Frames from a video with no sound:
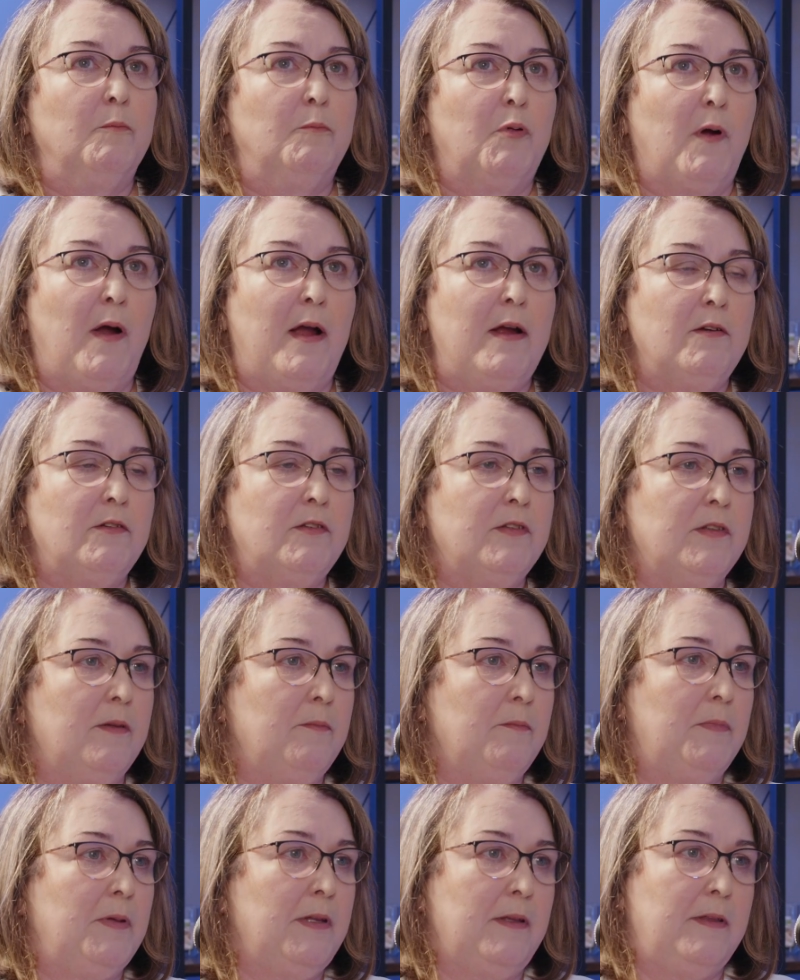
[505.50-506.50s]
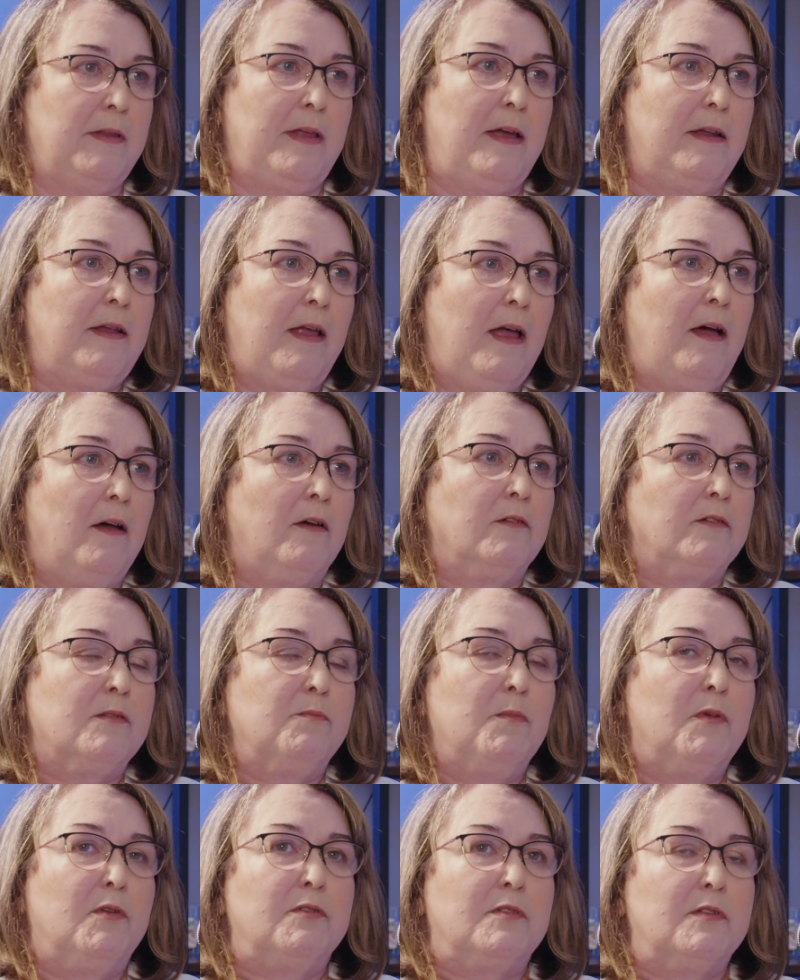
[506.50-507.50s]
Prior to them being in that house,
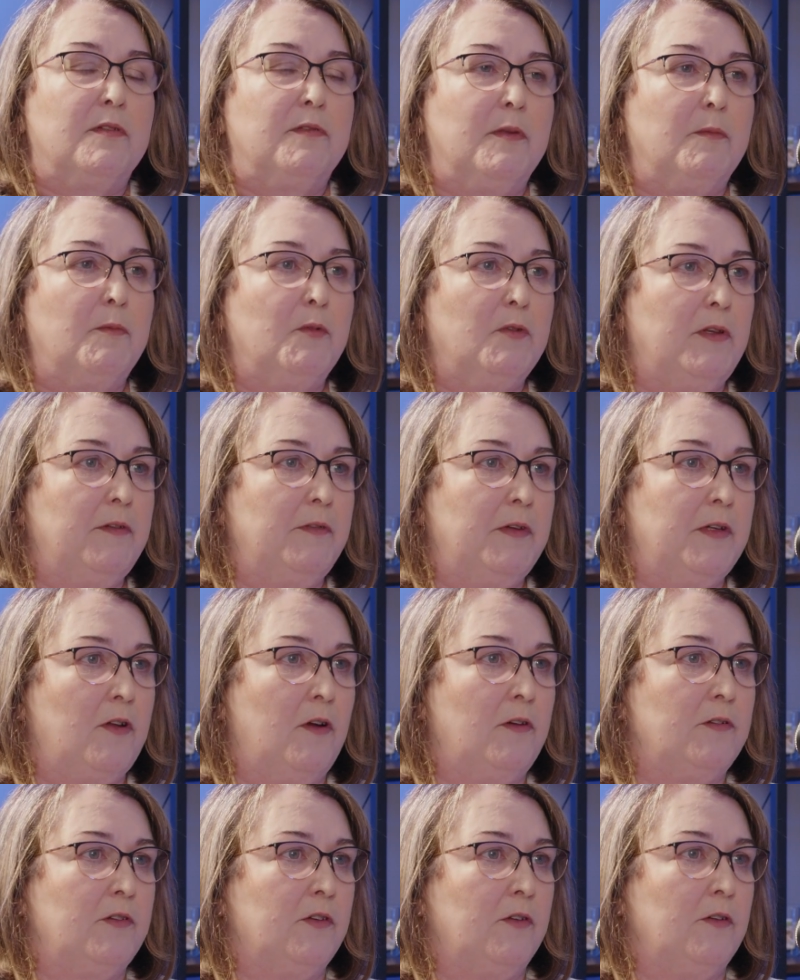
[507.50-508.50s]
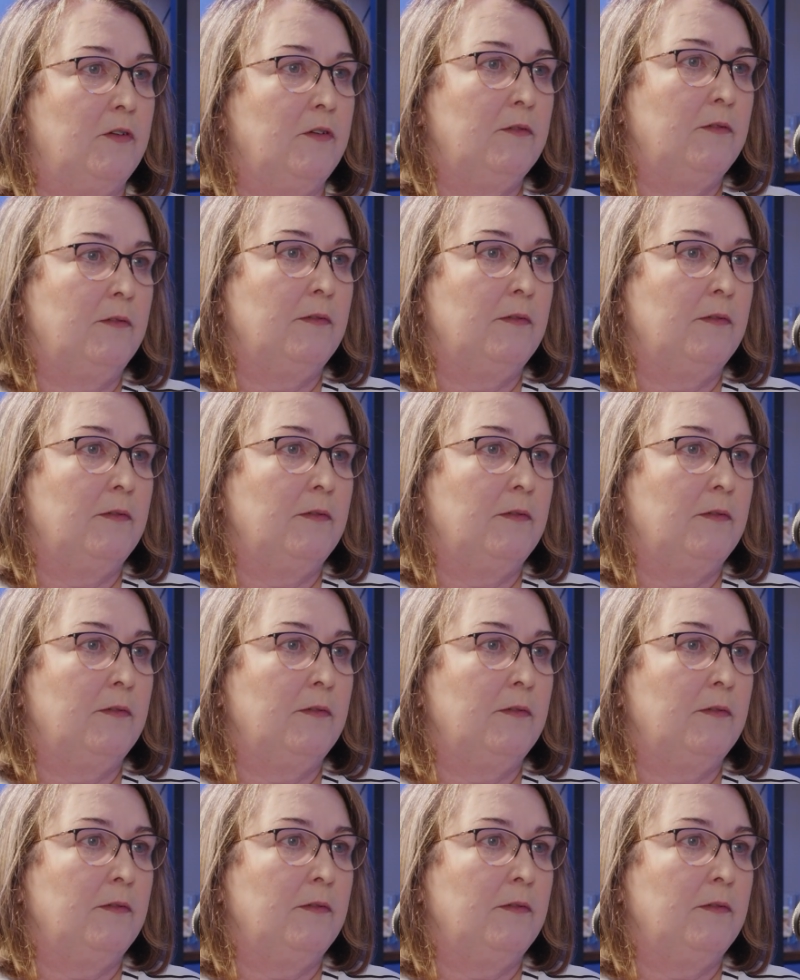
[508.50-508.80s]
most of them are living on dirt.